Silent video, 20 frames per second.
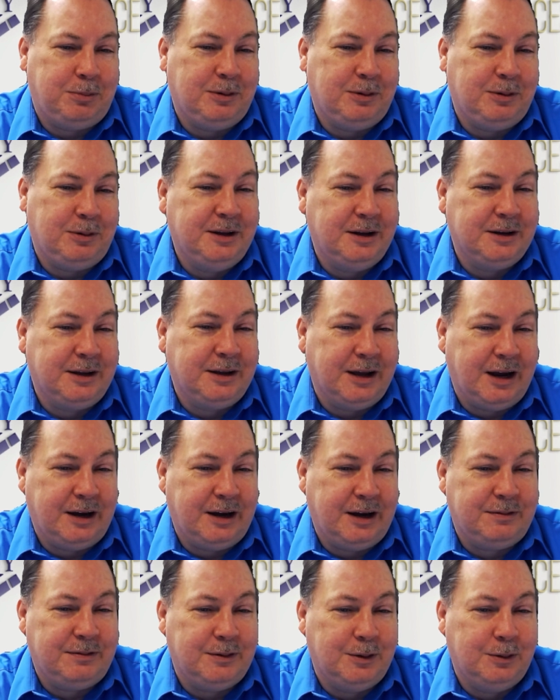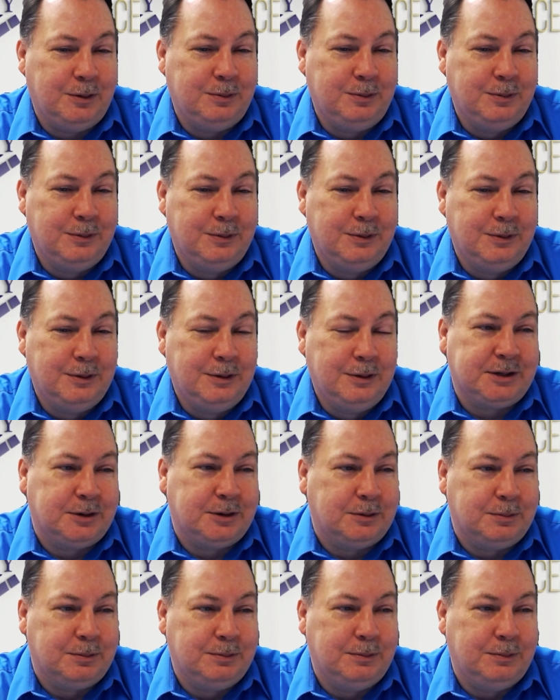A properly done cash flow
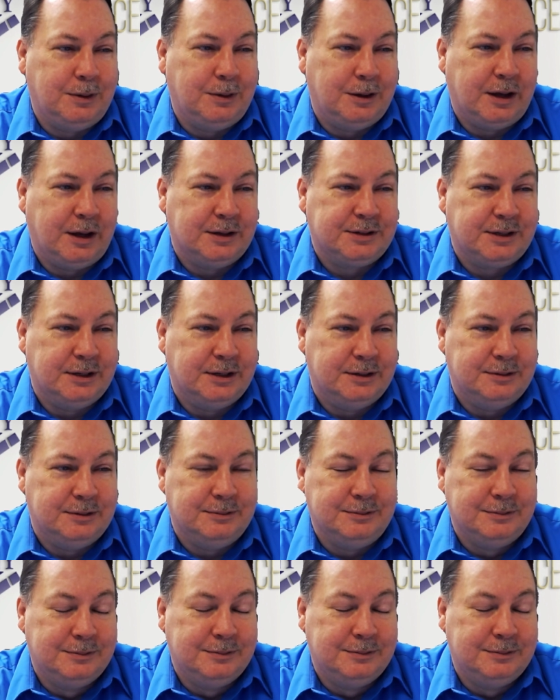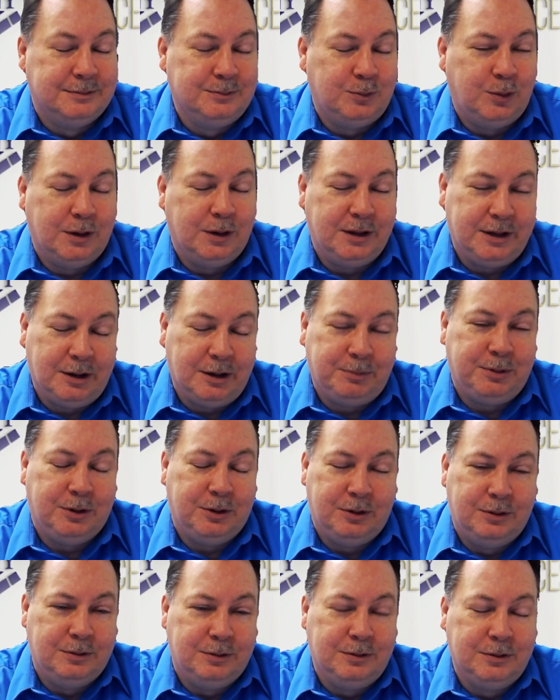projection or forecast can really
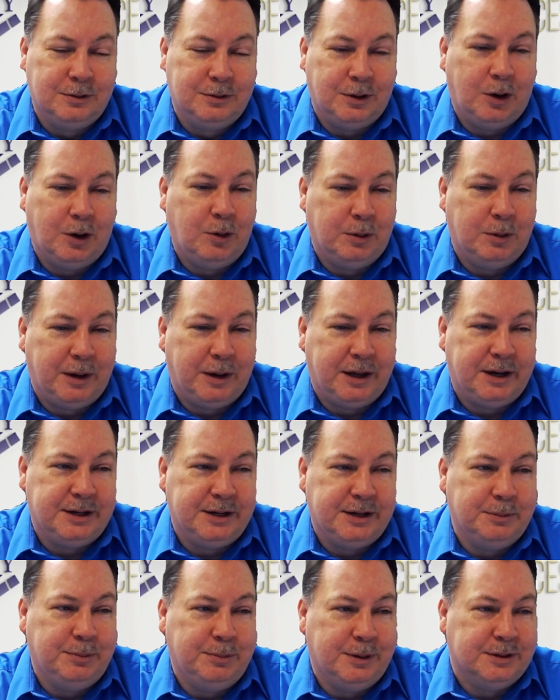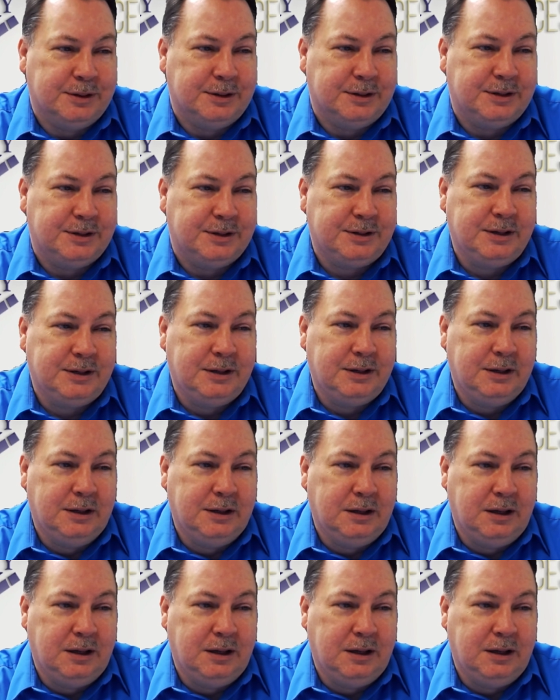help you grow and manage a business.